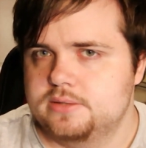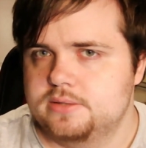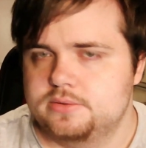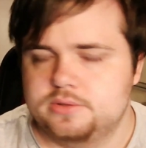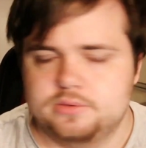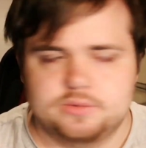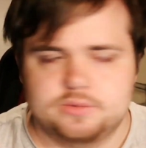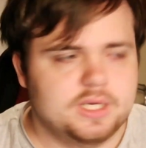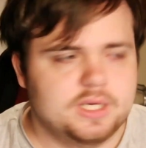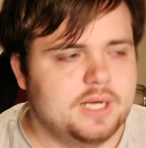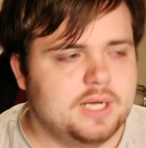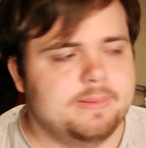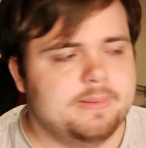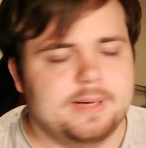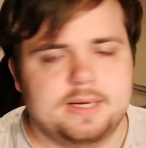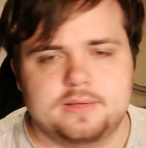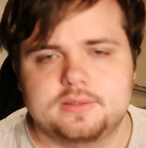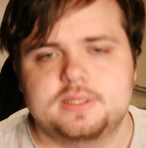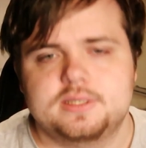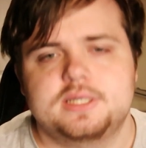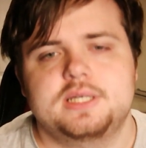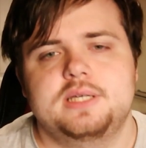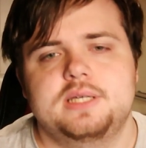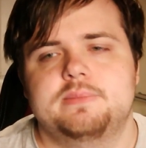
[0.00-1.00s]
You type out
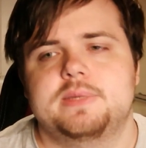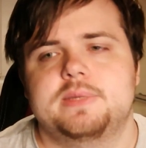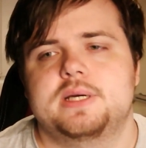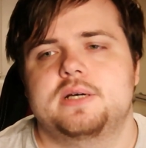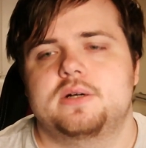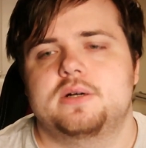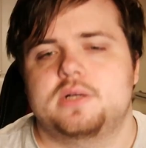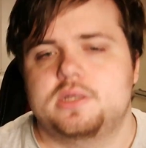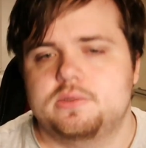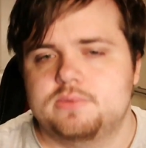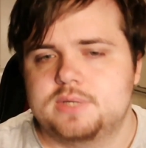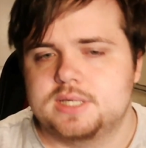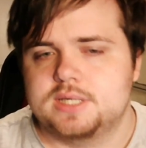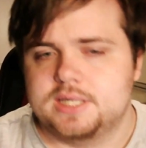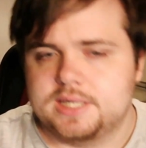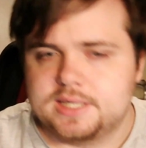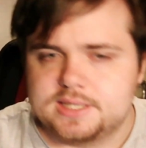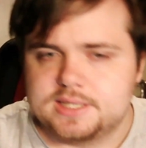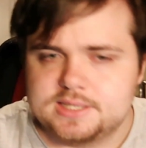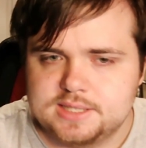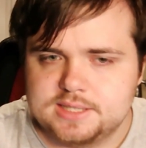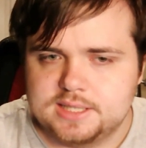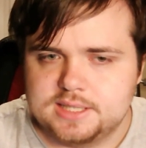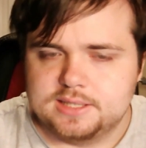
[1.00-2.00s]
the email, you click
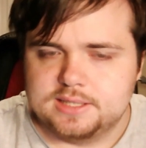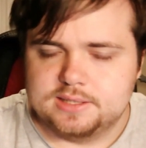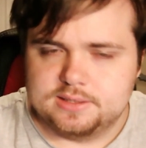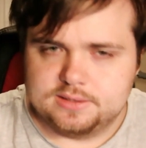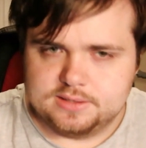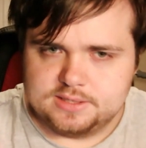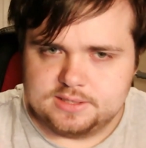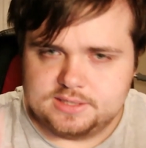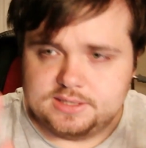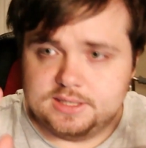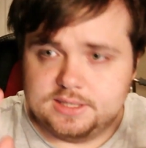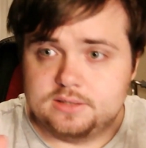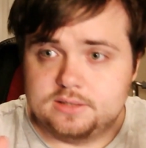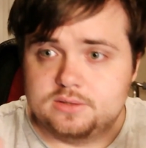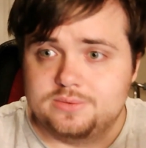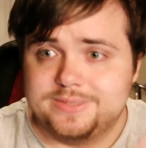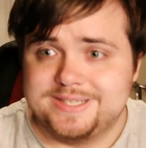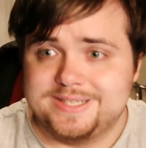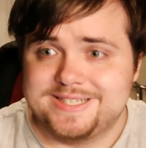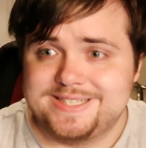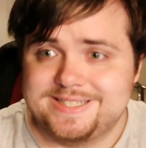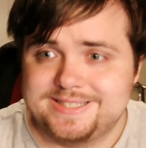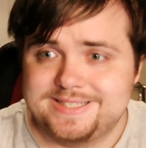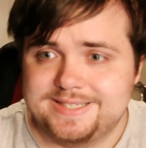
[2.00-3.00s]
send, the signal
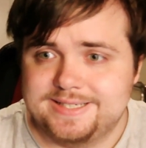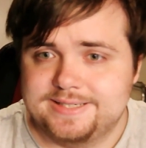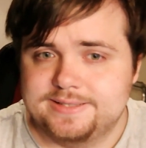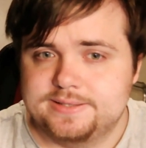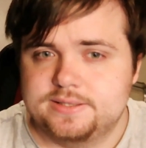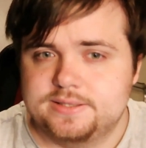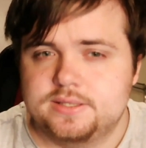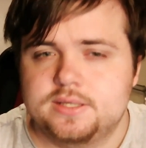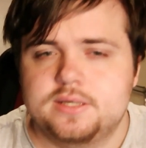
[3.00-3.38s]
is sent.